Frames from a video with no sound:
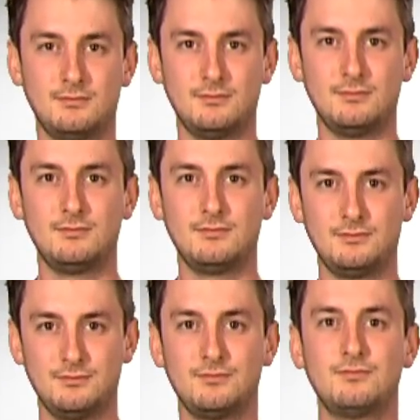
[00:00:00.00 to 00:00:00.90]

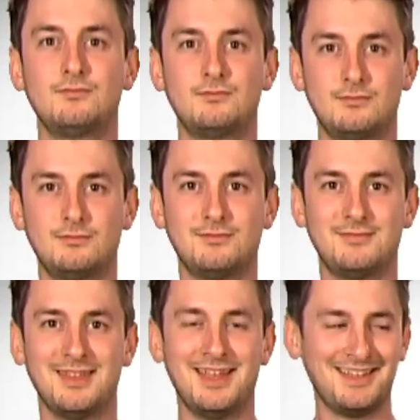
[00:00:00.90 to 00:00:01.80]

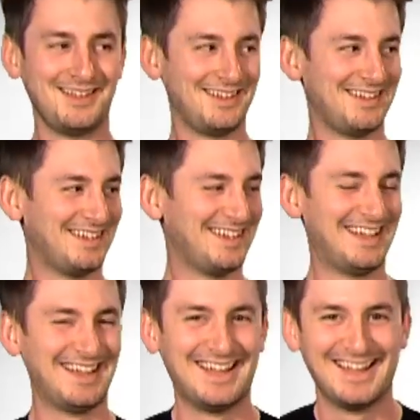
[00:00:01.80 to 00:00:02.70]

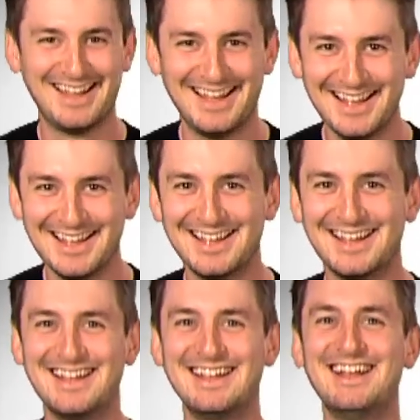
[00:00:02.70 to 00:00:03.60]

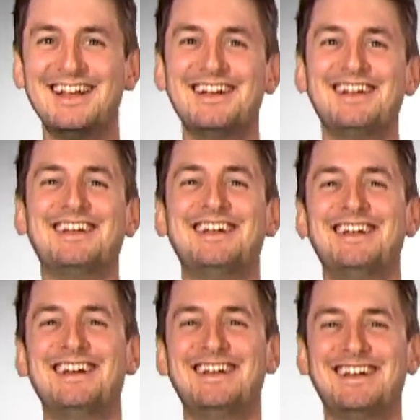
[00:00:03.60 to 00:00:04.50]

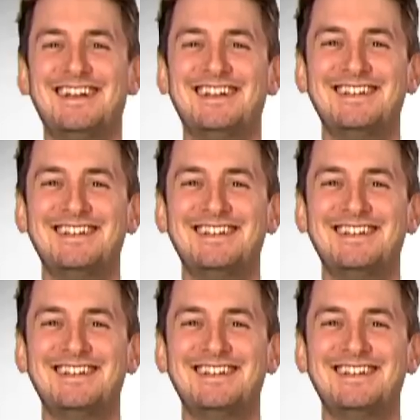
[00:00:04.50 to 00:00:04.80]
(not speaking)